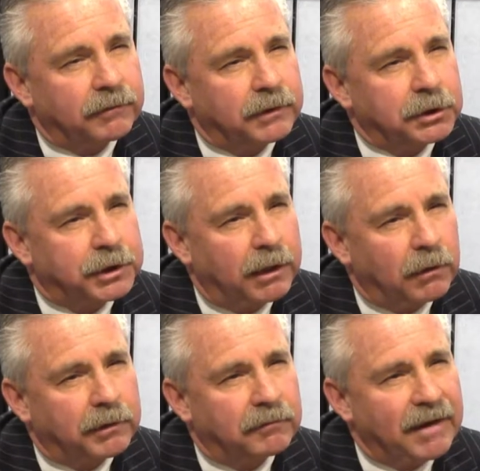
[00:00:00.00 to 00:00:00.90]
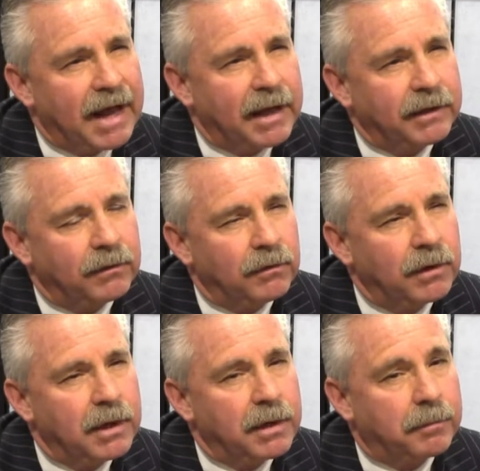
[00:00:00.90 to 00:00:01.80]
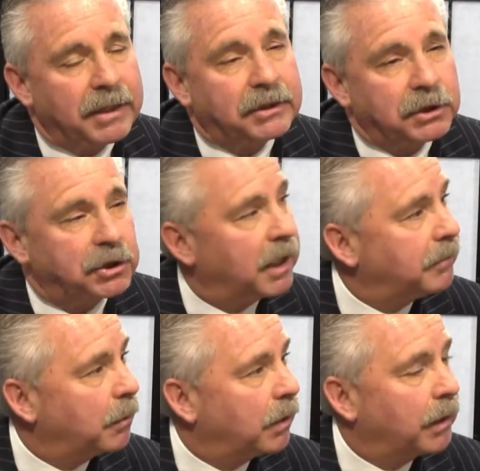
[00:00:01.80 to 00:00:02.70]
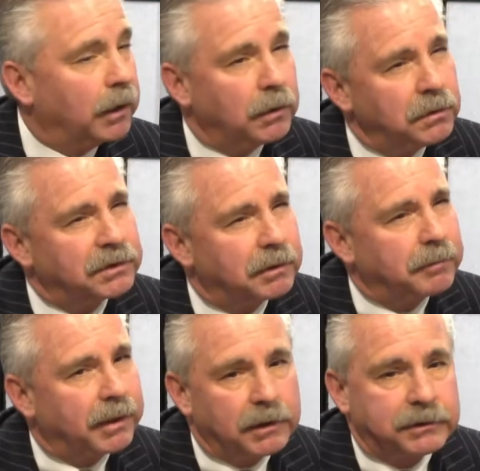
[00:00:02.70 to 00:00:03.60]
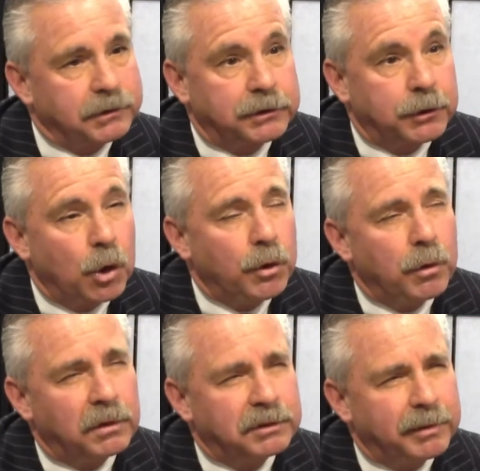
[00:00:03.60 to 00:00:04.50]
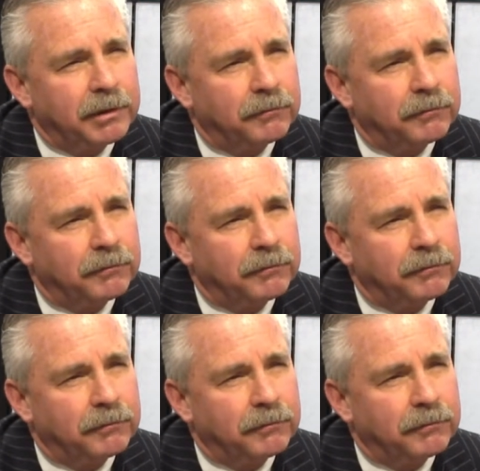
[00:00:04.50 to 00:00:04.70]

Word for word: for their shareholder value. Mm-hmm. But it's mm-hmm. a shame that we're going to lose them because there's no new ones being